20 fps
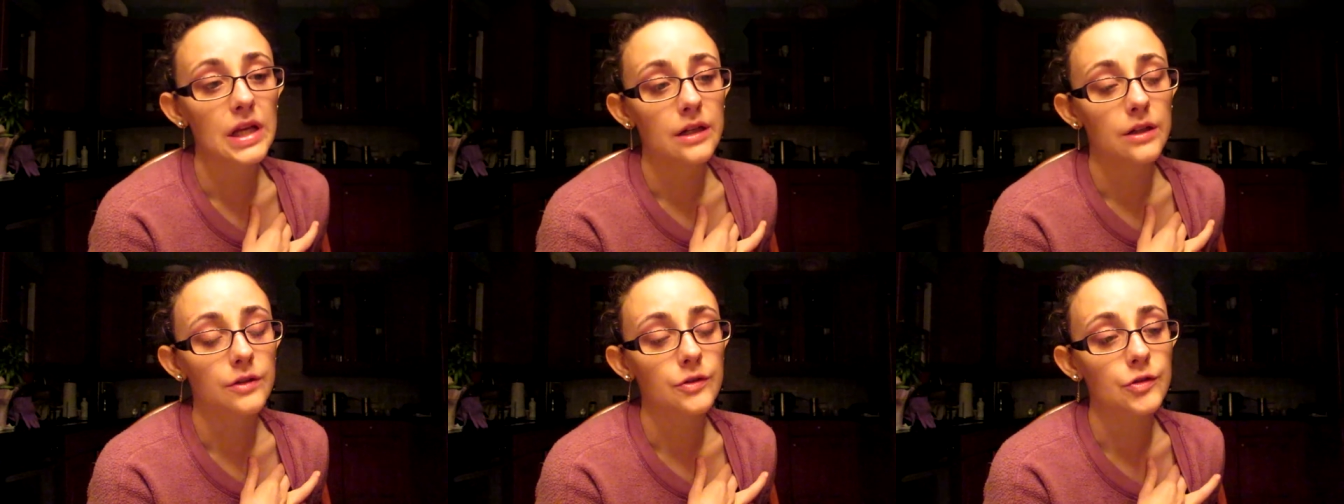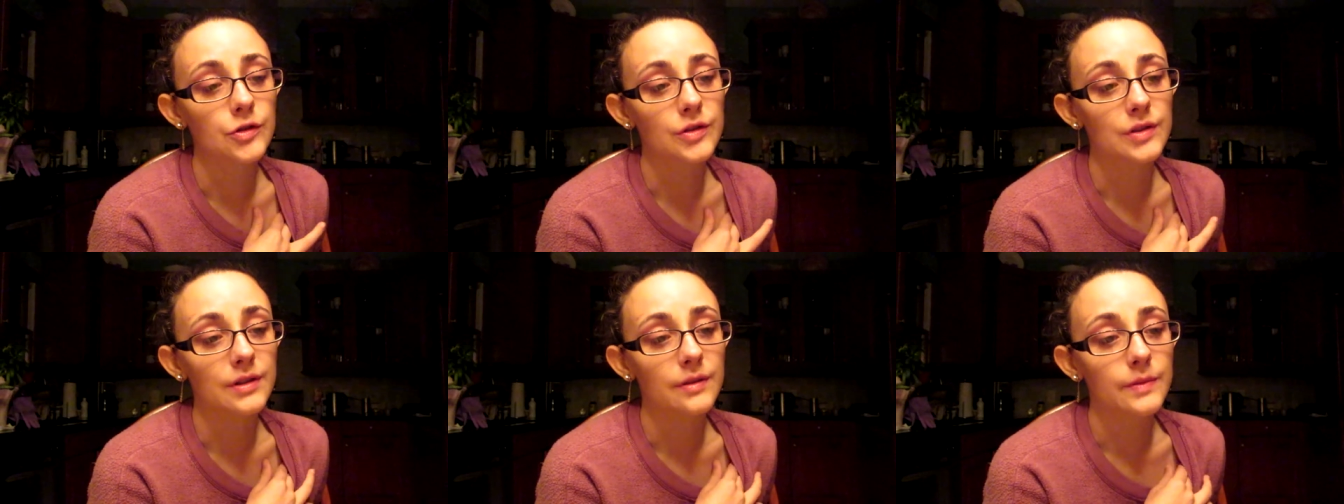And
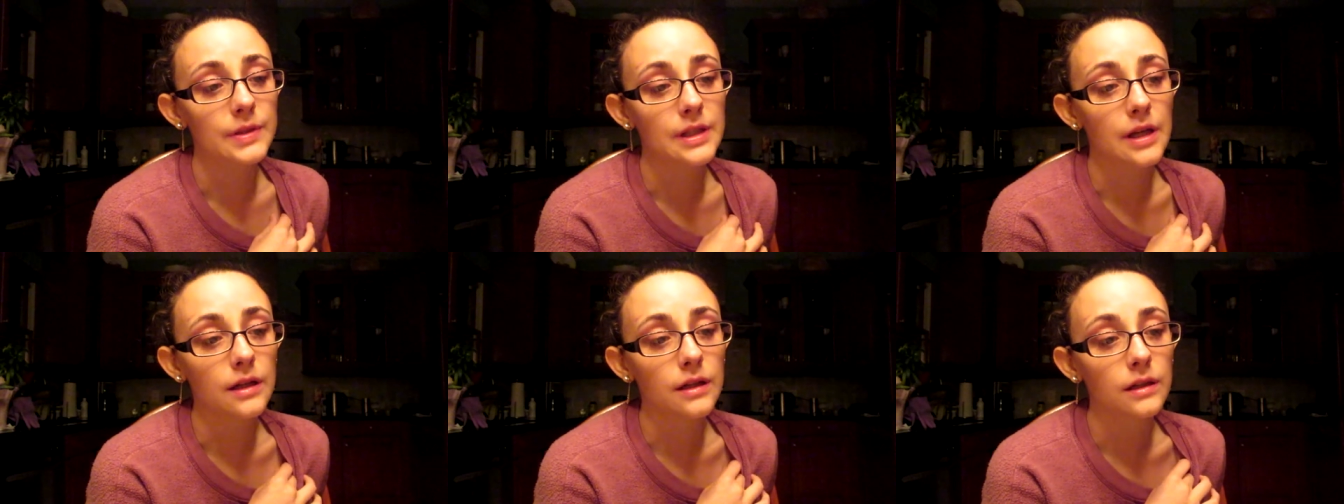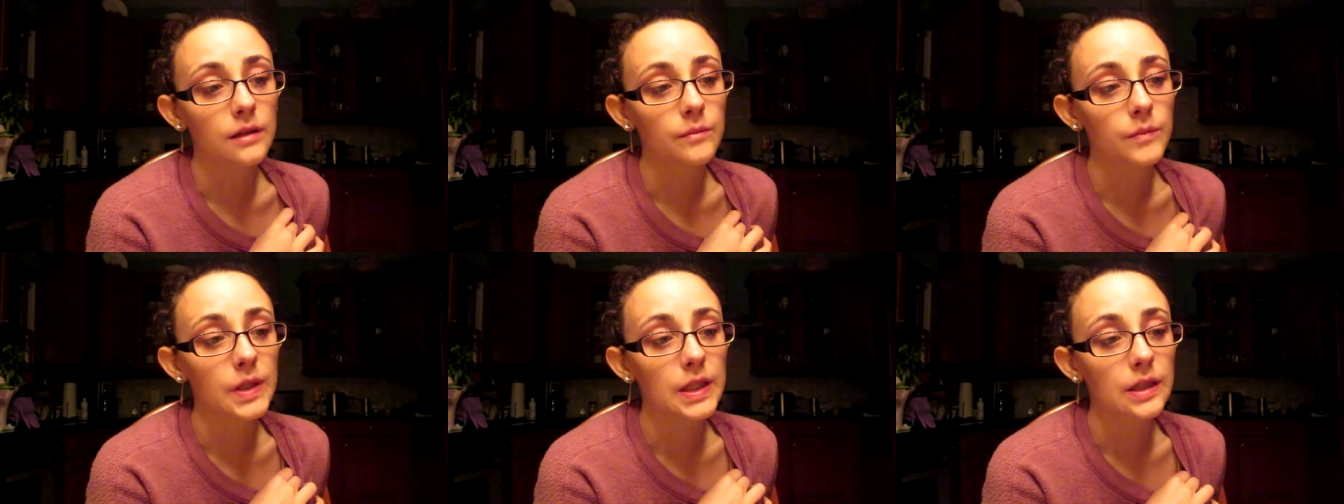it's just
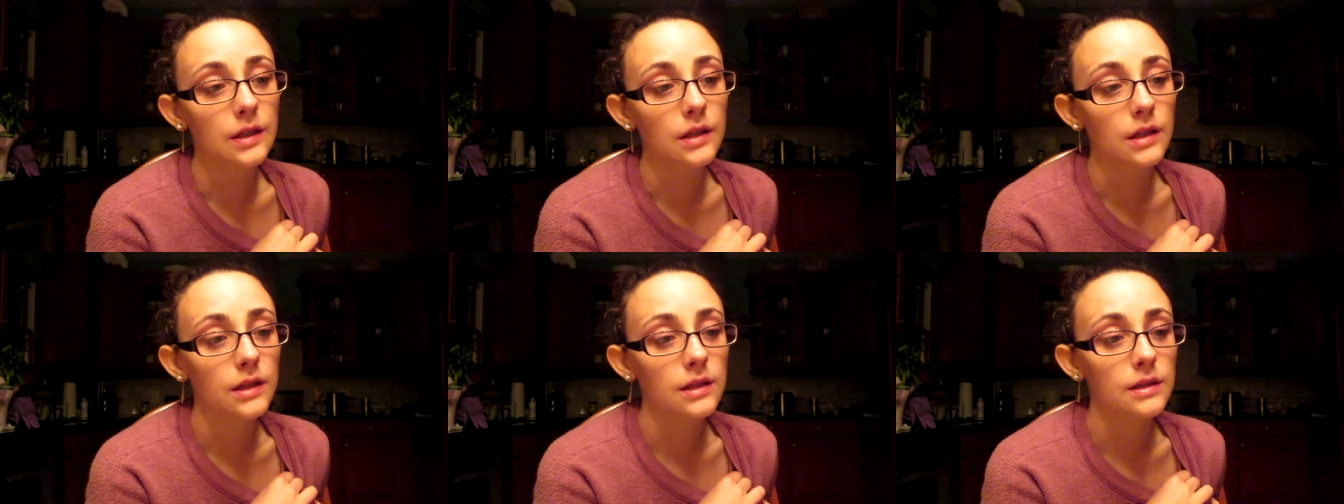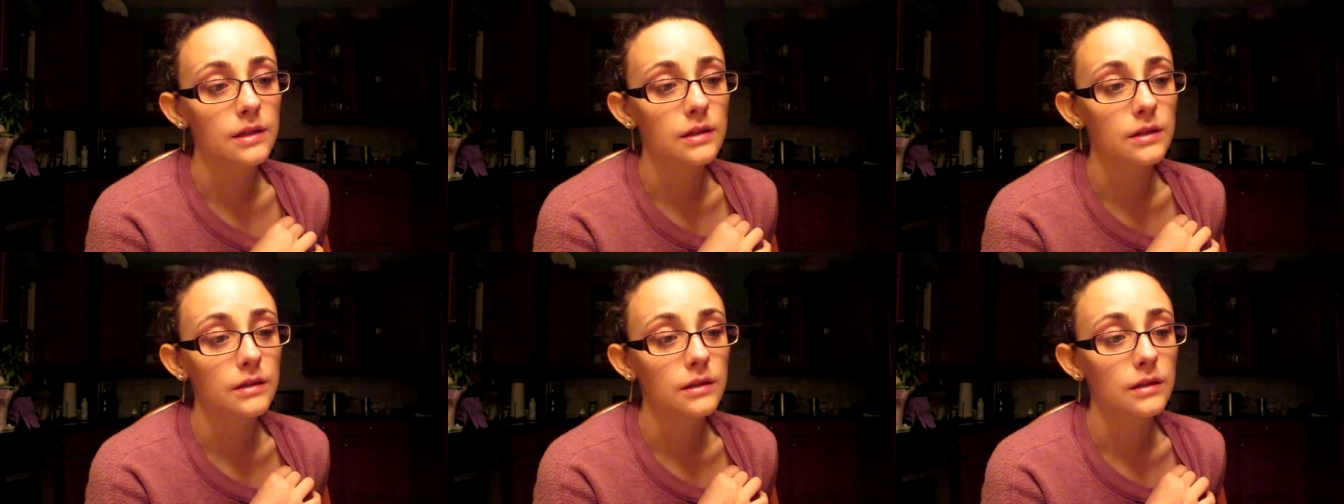upsetting
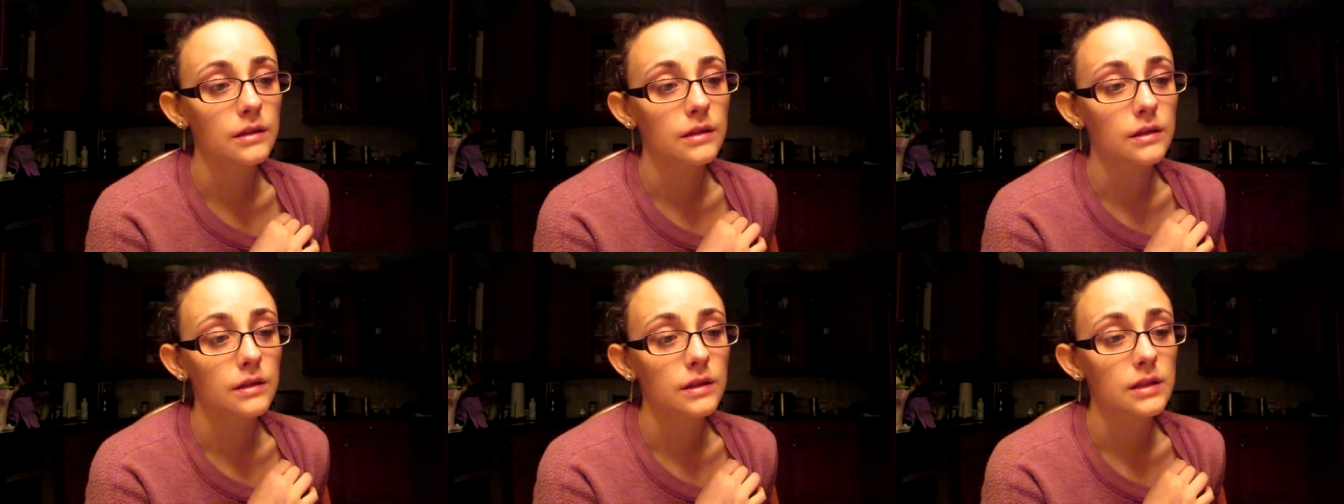because